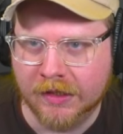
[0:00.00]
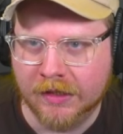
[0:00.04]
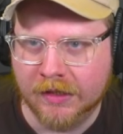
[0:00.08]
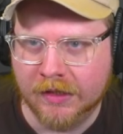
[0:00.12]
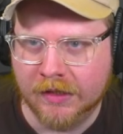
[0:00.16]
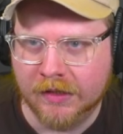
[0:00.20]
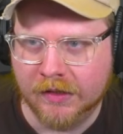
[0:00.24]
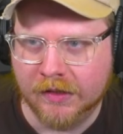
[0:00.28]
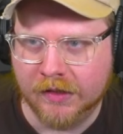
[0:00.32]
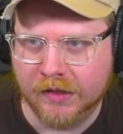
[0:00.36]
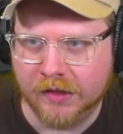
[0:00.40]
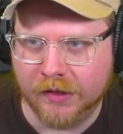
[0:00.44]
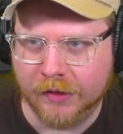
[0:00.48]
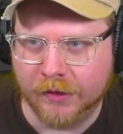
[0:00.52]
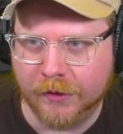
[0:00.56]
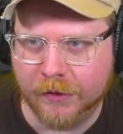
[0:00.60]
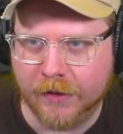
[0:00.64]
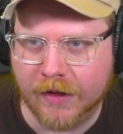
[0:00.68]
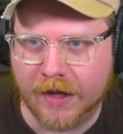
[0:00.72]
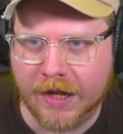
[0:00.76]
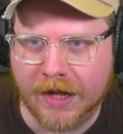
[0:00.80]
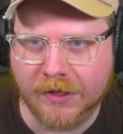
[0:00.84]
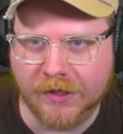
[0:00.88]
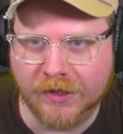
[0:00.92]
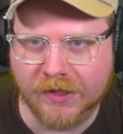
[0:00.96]
So
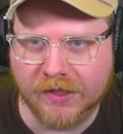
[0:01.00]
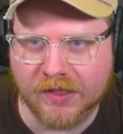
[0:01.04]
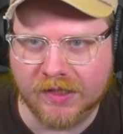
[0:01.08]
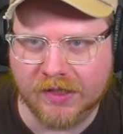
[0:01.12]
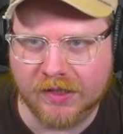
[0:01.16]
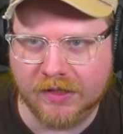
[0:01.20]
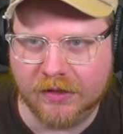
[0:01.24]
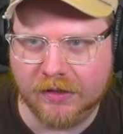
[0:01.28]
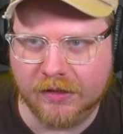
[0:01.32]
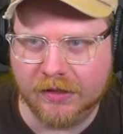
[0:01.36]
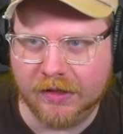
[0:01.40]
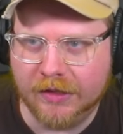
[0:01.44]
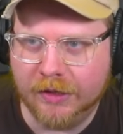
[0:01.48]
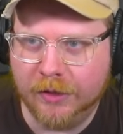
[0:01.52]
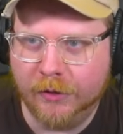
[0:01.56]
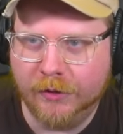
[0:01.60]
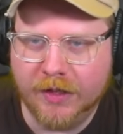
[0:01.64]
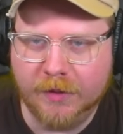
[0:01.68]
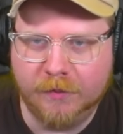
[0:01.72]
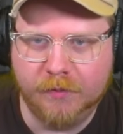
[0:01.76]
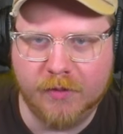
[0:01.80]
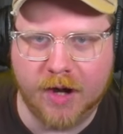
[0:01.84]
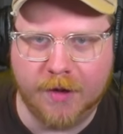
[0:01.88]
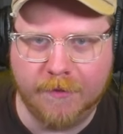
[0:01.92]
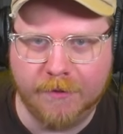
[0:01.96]
the
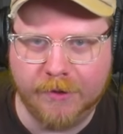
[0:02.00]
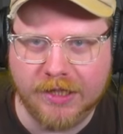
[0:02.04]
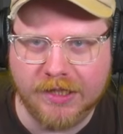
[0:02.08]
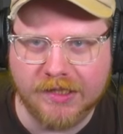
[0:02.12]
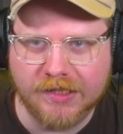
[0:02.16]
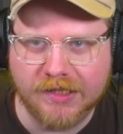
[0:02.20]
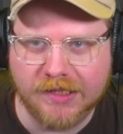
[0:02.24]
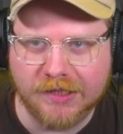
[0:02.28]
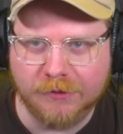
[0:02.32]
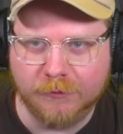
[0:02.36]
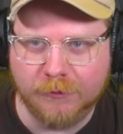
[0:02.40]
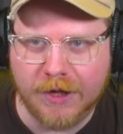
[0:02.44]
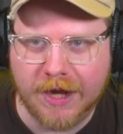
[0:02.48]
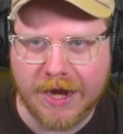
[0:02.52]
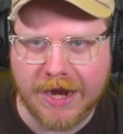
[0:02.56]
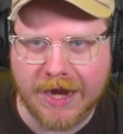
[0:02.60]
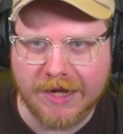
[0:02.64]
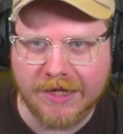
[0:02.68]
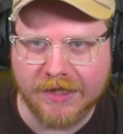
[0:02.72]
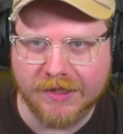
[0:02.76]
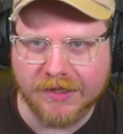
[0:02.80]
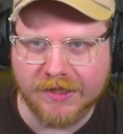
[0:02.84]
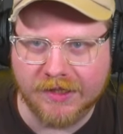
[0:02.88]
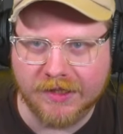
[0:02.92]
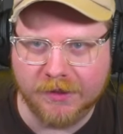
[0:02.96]
only properties this one
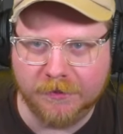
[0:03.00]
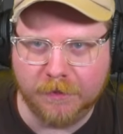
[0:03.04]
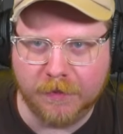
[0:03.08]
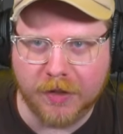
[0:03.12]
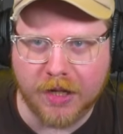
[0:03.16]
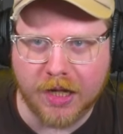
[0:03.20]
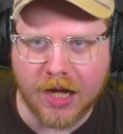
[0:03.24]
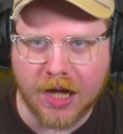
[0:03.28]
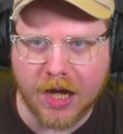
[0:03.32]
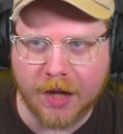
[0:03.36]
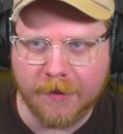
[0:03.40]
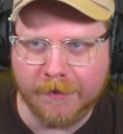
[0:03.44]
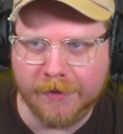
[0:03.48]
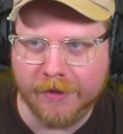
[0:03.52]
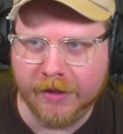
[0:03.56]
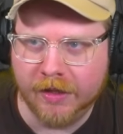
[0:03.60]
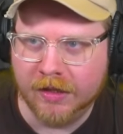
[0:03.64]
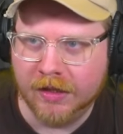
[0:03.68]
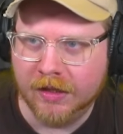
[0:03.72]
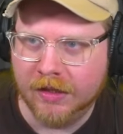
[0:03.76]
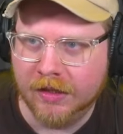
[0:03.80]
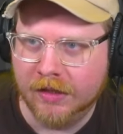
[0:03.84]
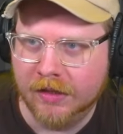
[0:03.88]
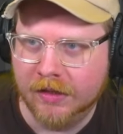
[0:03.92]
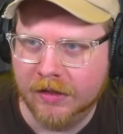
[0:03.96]
has is pop.
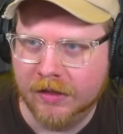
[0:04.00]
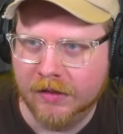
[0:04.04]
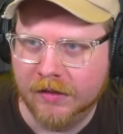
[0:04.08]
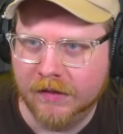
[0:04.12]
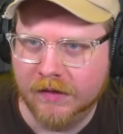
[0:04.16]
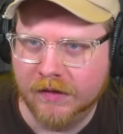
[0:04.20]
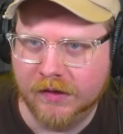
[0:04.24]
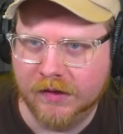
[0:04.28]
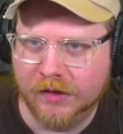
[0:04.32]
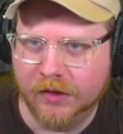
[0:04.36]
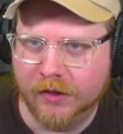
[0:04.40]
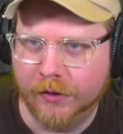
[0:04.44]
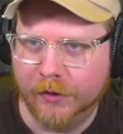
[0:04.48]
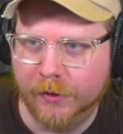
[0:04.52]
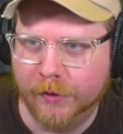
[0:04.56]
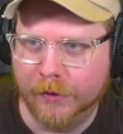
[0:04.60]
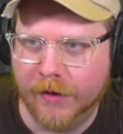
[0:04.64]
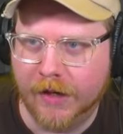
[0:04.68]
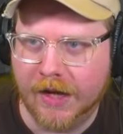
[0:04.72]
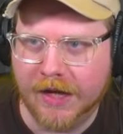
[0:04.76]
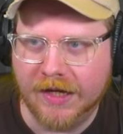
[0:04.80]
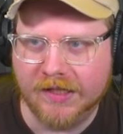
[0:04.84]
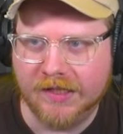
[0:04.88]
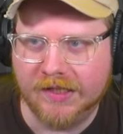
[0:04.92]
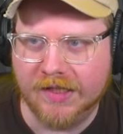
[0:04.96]
So
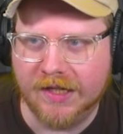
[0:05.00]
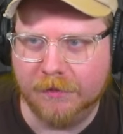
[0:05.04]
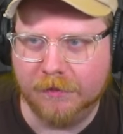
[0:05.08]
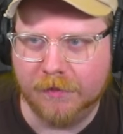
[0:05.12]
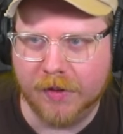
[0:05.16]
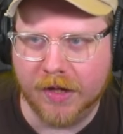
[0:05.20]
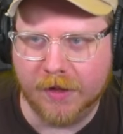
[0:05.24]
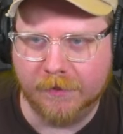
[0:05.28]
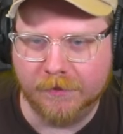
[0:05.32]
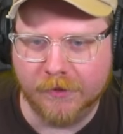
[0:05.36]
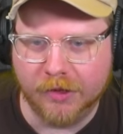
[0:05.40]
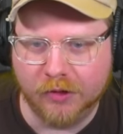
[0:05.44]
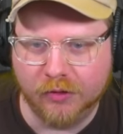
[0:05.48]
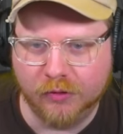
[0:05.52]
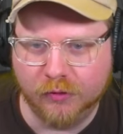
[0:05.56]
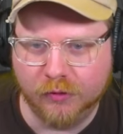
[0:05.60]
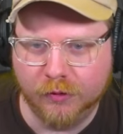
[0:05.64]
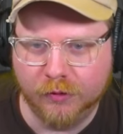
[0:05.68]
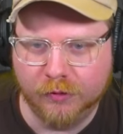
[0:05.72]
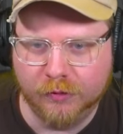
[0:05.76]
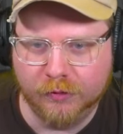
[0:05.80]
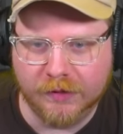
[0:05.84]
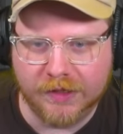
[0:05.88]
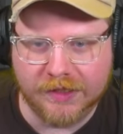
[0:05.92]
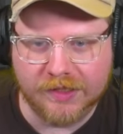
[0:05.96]
I set pop to
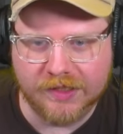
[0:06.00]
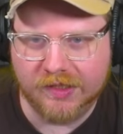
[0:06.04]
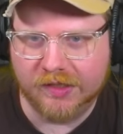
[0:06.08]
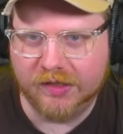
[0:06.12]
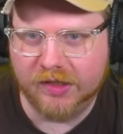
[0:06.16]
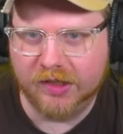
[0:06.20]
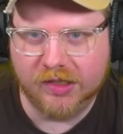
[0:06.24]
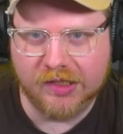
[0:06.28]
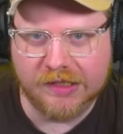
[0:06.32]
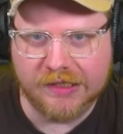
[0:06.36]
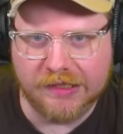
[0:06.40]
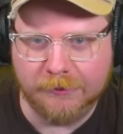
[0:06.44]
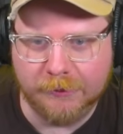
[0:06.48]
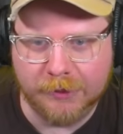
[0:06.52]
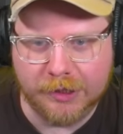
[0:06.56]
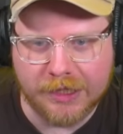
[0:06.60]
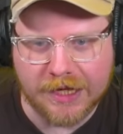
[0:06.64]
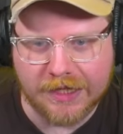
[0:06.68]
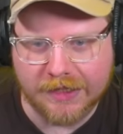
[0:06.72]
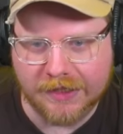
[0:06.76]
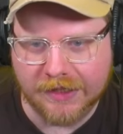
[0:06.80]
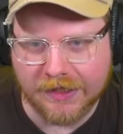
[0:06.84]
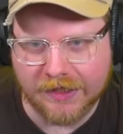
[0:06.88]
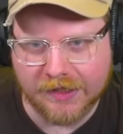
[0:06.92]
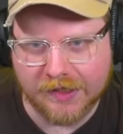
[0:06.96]
true. Let's just see what
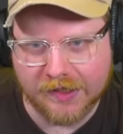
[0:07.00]
that does.